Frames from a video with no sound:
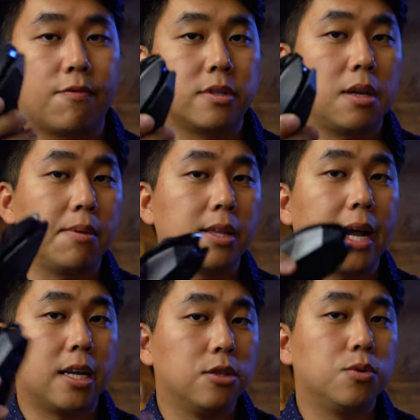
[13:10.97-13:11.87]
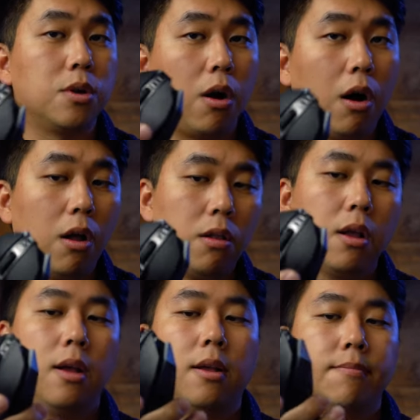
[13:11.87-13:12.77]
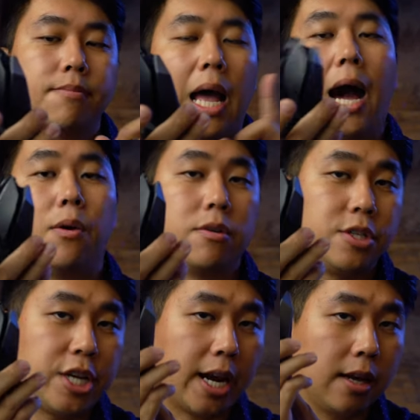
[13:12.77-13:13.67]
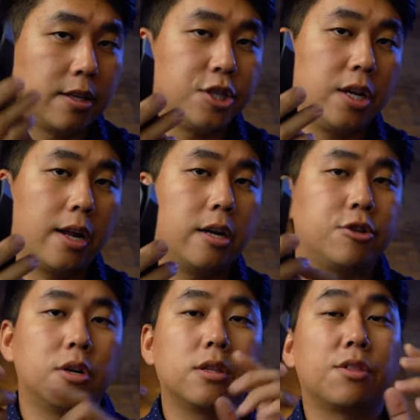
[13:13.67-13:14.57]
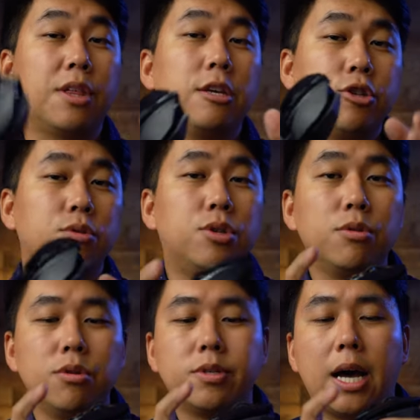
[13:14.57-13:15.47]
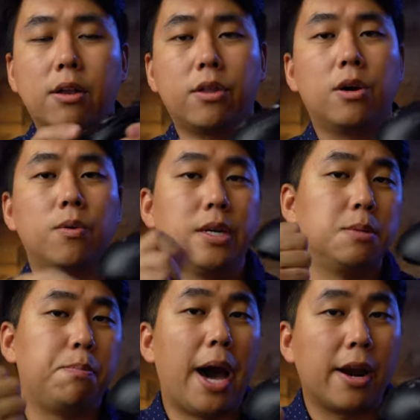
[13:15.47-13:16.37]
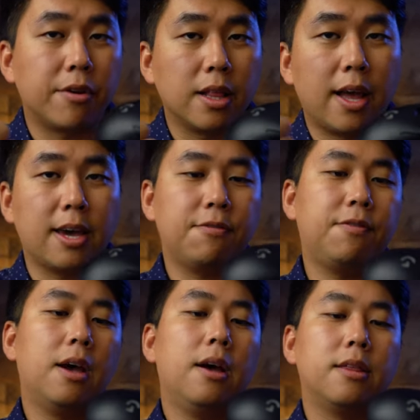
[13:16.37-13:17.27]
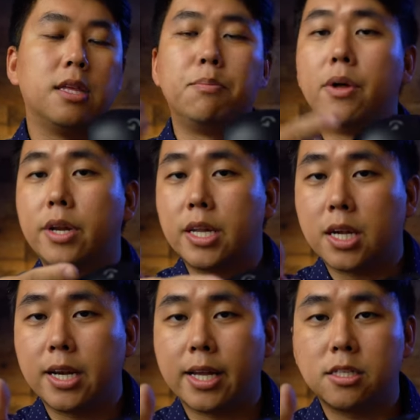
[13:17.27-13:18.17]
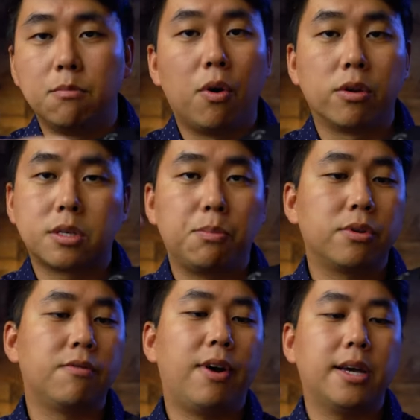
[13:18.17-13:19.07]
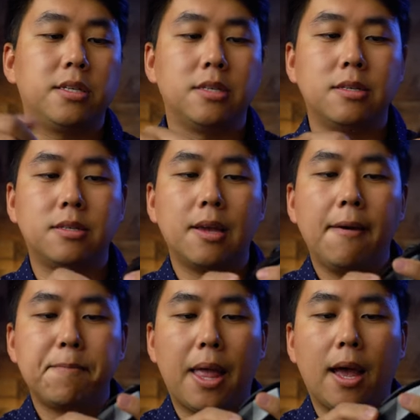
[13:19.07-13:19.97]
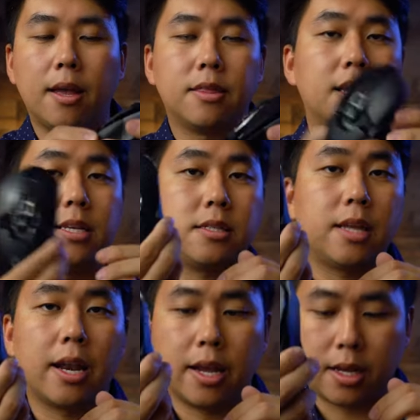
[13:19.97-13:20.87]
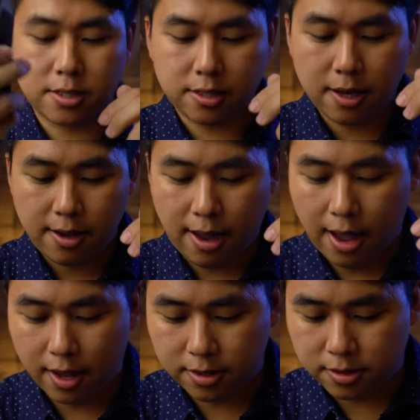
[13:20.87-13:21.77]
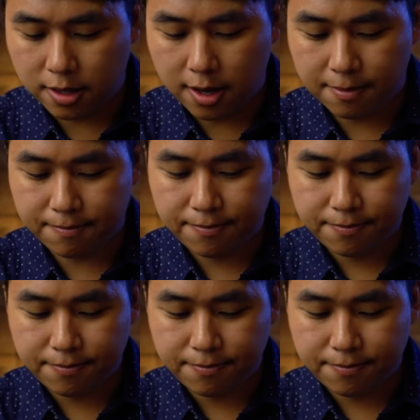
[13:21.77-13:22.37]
for something that can do it all, I would check out the G nine hundred. The things you do lose out though is battery life, the ability to connect to multiple devices, and the aesthetics, and um,